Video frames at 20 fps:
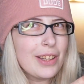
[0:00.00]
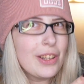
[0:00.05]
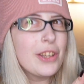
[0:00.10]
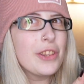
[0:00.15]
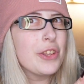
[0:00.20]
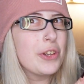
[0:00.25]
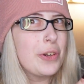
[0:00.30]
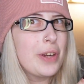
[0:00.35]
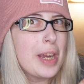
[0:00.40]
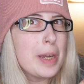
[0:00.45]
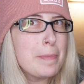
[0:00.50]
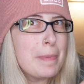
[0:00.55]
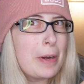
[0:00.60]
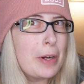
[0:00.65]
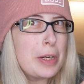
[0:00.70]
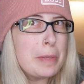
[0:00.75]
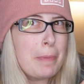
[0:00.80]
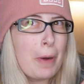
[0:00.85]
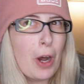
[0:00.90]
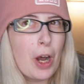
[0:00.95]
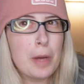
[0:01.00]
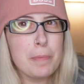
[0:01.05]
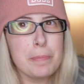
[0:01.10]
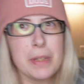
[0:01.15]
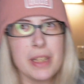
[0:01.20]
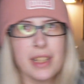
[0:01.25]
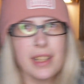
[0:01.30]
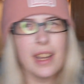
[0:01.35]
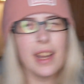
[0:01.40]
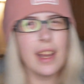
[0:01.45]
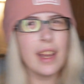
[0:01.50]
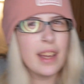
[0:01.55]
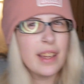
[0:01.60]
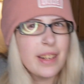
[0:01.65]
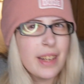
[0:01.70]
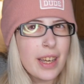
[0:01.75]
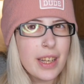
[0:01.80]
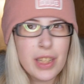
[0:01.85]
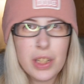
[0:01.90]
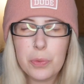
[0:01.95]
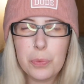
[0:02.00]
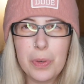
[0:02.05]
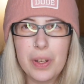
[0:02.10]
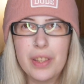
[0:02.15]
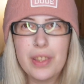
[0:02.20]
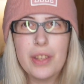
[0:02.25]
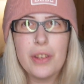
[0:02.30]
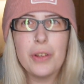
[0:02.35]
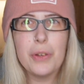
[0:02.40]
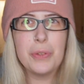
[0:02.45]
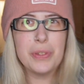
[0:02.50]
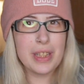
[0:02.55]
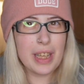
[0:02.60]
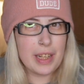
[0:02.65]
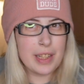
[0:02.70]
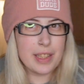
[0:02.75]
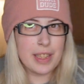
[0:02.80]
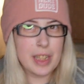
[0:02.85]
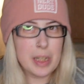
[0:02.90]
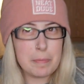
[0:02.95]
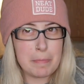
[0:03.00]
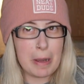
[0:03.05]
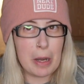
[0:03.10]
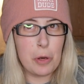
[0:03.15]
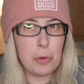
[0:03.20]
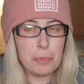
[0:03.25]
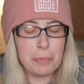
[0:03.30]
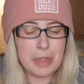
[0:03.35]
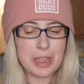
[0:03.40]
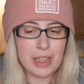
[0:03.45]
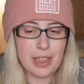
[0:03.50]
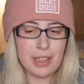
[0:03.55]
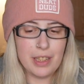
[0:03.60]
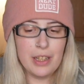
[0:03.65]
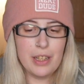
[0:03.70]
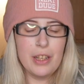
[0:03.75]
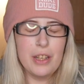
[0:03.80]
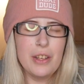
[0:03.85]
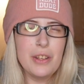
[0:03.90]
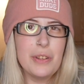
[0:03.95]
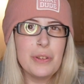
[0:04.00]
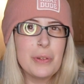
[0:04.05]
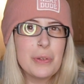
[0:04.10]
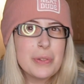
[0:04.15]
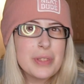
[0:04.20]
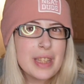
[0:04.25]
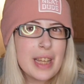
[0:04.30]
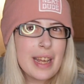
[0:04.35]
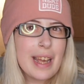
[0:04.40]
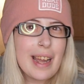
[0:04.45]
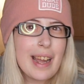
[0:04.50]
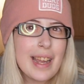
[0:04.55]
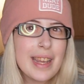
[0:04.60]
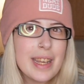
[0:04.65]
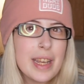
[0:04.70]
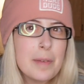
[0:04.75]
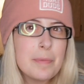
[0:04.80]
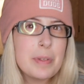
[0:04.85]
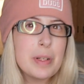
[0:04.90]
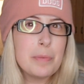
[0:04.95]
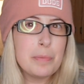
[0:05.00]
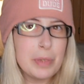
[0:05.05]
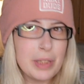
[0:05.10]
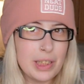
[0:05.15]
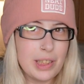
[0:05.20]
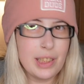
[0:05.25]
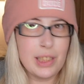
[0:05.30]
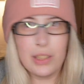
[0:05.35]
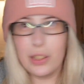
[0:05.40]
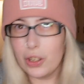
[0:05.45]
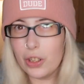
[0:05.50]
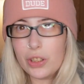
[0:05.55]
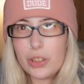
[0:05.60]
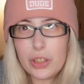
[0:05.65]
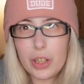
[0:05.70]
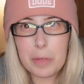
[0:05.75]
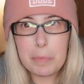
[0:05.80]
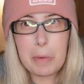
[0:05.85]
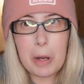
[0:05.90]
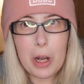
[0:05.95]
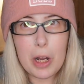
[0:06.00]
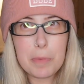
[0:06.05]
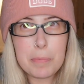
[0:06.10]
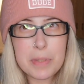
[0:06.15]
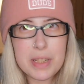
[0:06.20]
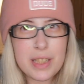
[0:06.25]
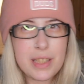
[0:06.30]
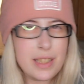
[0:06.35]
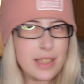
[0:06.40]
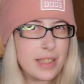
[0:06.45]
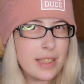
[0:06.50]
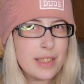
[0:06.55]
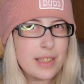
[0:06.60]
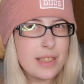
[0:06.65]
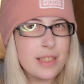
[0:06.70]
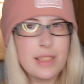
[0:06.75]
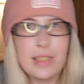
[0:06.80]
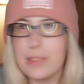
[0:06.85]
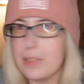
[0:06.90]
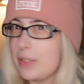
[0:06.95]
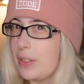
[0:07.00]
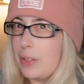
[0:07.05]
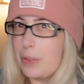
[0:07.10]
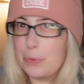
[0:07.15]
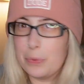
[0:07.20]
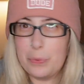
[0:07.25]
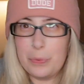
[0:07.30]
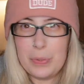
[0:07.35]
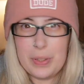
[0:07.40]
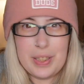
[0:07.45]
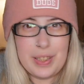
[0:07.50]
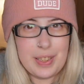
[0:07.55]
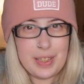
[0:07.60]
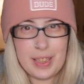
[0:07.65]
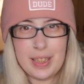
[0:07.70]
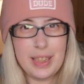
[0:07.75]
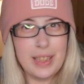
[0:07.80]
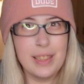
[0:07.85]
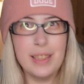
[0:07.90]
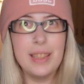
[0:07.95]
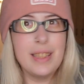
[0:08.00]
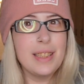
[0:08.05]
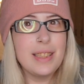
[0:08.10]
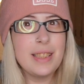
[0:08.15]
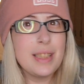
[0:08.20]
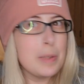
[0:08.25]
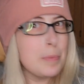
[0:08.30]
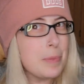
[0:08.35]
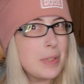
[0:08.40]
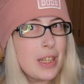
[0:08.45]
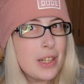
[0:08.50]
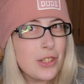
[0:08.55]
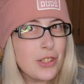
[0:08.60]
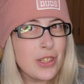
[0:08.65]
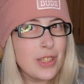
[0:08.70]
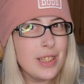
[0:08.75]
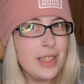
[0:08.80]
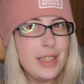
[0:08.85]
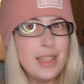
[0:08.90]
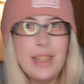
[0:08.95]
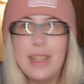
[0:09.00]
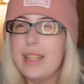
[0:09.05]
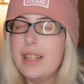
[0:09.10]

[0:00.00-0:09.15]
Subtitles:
got the cranberry poppy, and anyone that knows anything about me knows that I am completely hooked on poppy. It's a ridiculous obsession,